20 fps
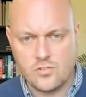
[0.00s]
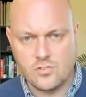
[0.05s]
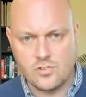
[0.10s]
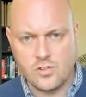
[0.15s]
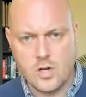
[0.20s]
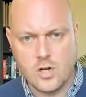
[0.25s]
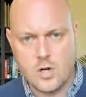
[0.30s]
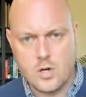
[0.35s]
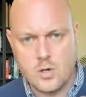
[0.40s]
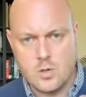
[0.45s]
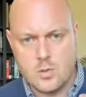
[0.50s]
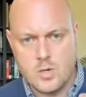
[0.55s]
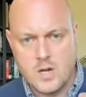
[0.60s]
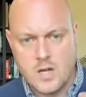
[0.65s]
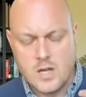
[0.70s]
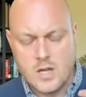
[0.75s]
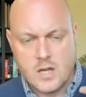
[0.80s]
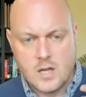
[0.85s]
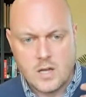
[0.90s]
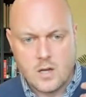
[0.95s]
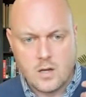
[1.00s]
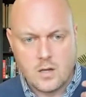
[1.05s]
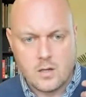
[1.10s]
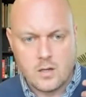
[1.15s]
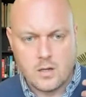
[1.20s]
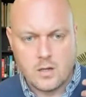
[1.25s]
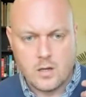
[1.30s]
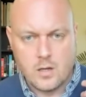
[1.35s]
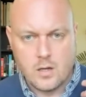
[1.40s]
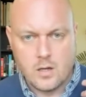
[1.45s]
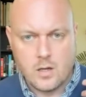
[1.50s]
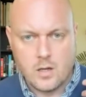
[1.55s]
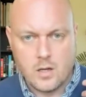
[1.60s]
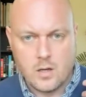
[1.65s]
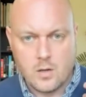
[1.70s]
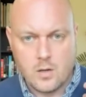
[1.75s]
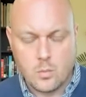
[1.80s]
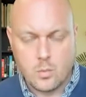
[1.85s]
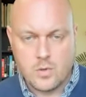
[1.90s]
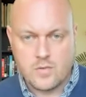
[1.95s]
So
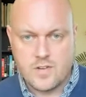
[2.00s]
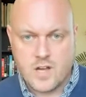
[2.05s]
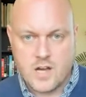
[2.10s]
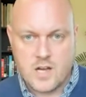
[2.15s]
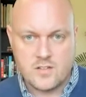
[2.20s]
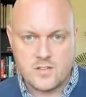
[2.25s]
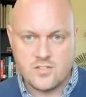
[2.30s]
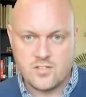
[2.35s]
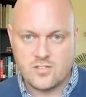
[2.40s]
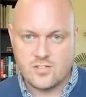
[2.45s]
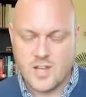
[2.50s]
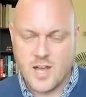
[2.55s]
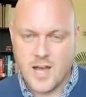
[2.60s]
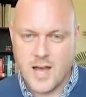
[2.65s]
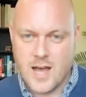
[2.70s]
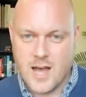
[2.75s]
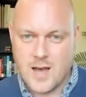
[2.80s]
we've got